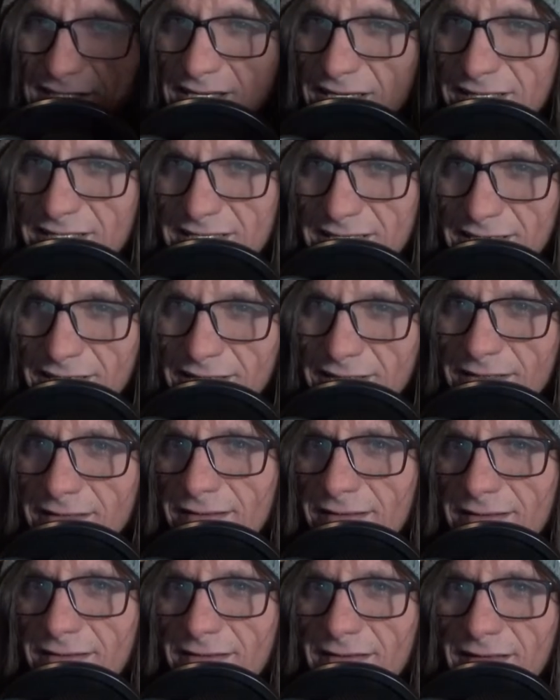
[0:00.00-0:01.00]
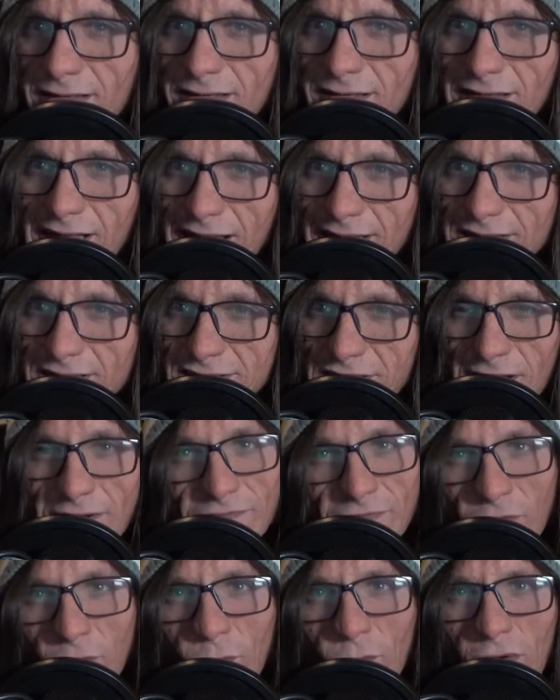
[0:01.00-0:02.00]
into that
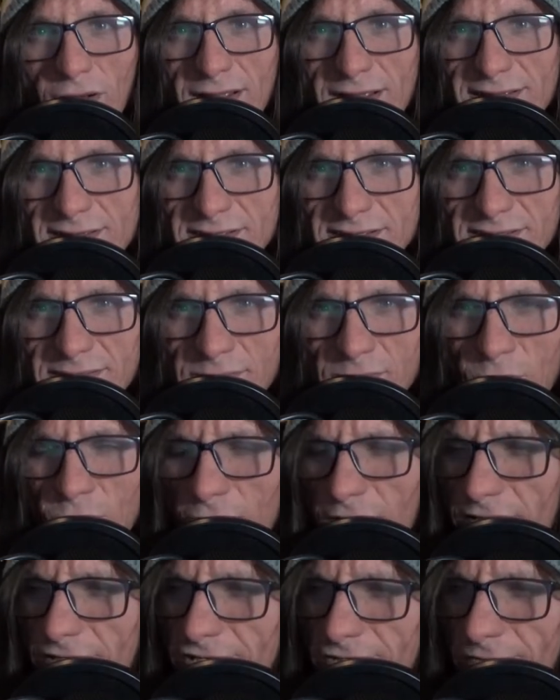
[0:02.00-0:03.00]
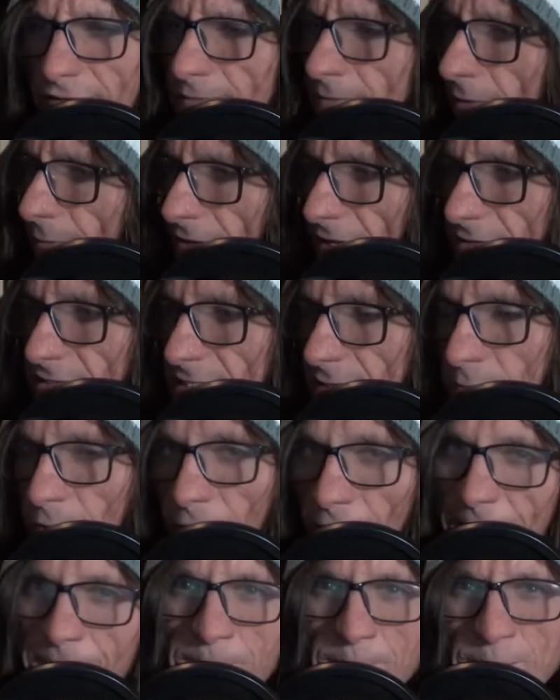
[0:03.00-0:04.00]
stuff or was more into it maybe at some
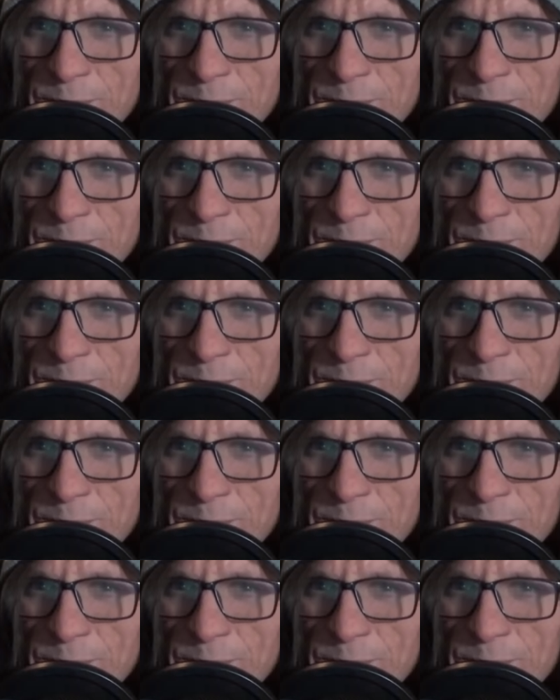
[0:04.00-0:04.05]
point.